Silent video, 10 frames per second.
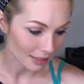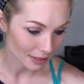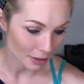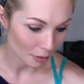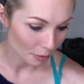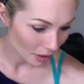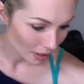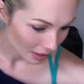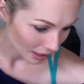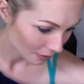So,
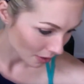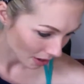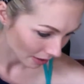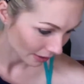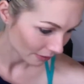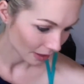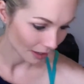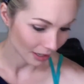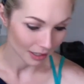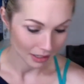and I'm not like
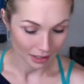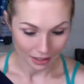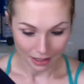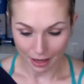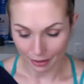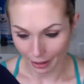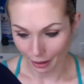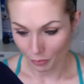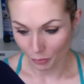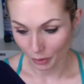
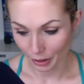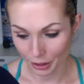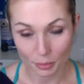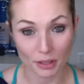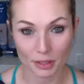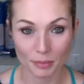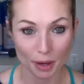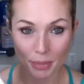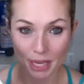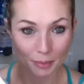I'm a religious person, but
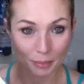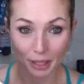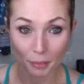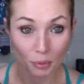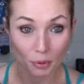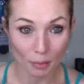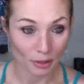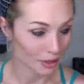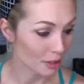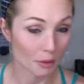I picked up like a prayer
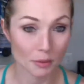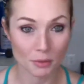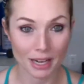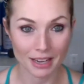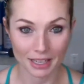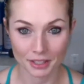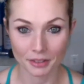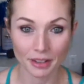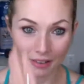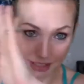book too. It was right next to
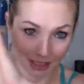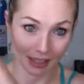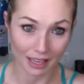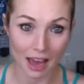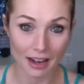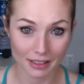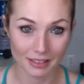it. I was like, I got it.